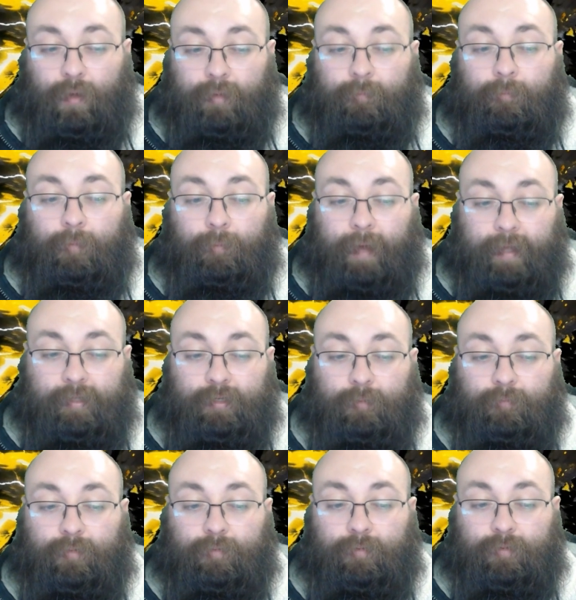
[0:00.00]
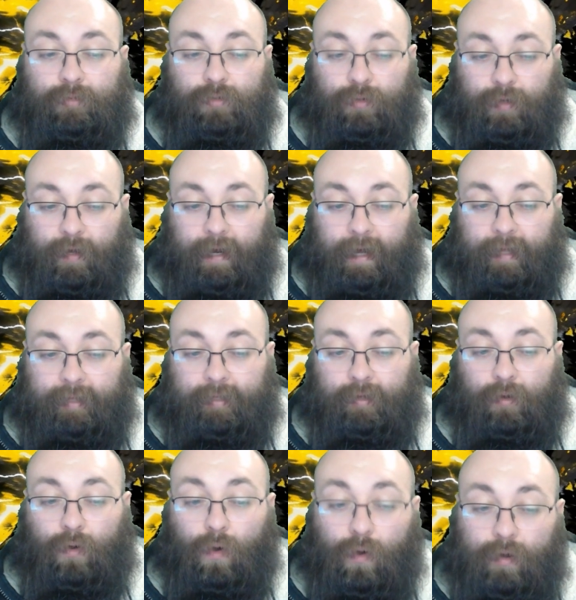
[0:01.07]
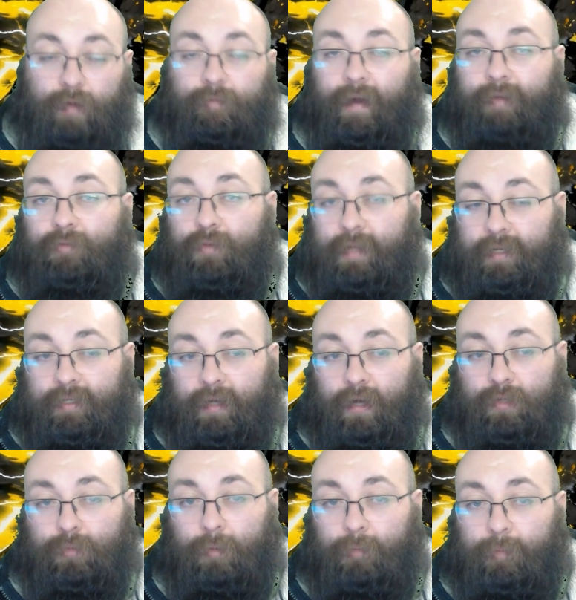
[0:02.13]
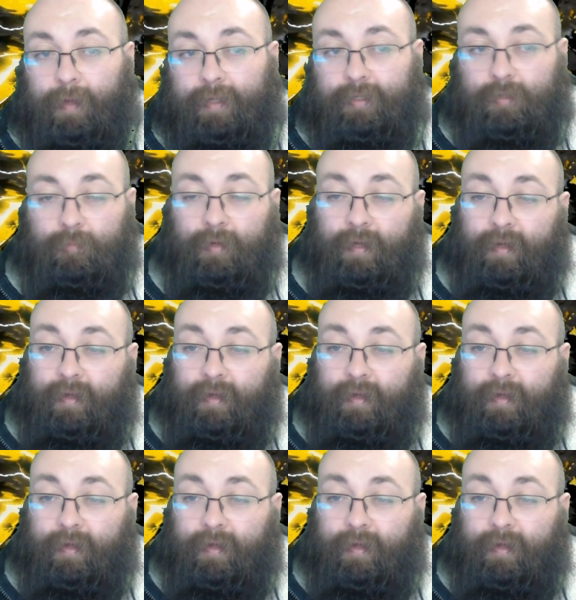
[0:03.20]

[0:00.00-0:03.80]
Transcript: 1 momentum to your hand, or your rival discards 1 momentum.